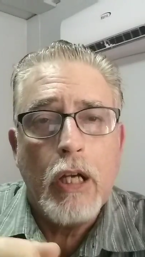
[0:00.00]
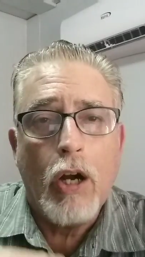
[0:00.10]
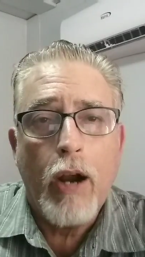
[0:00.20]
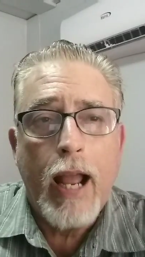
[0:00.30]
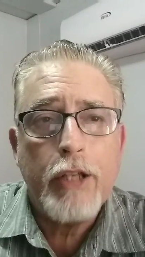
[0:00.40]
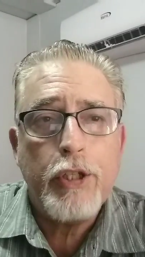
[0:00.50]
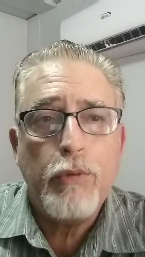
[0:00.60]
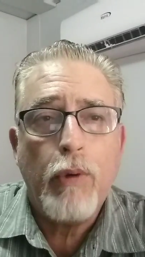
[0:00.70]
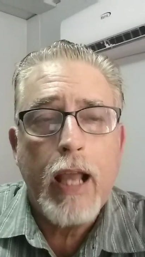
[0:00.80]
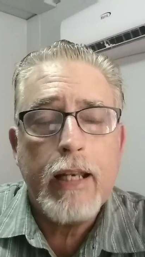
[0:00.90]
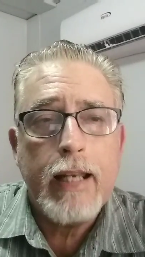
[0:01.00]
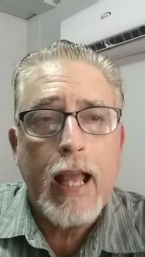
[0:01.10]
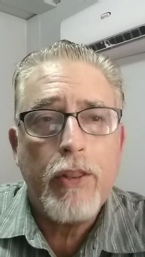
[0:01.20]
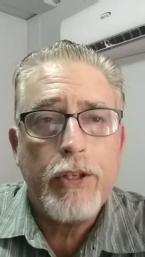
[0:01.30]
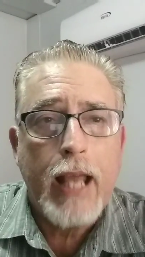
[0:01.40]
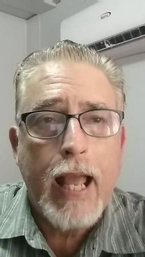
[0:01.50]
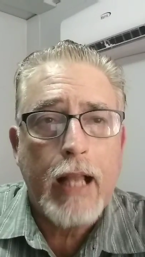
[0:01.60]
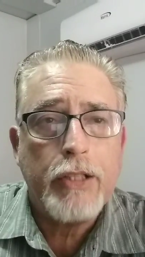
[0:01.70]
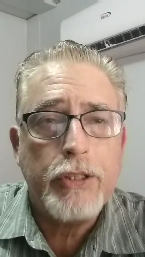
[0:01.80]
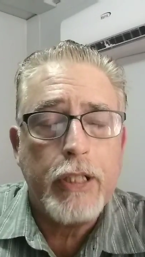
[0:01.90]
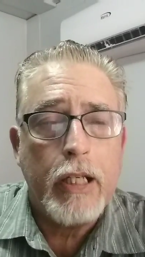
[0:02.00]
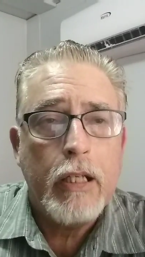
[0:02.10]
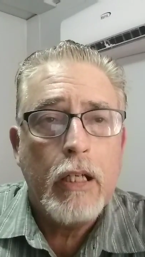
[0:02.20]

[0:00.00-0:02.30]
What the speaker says: are actually writing down the taxi